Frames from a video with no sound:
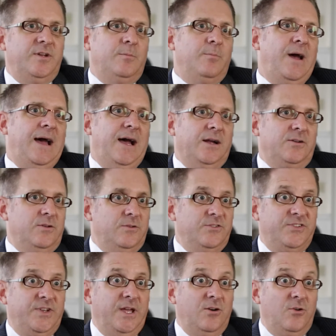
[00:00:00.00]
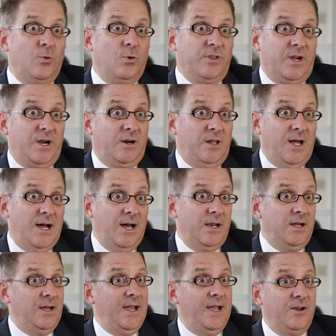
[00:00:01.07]
impact on the state of North
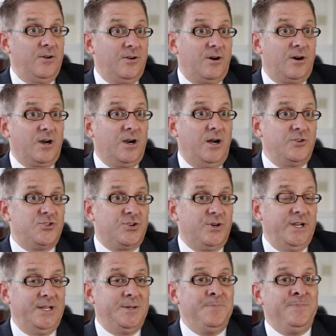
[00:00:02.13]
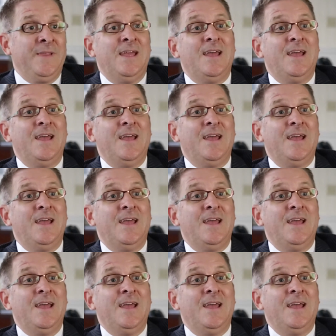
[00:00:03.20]
Carolina and on our country,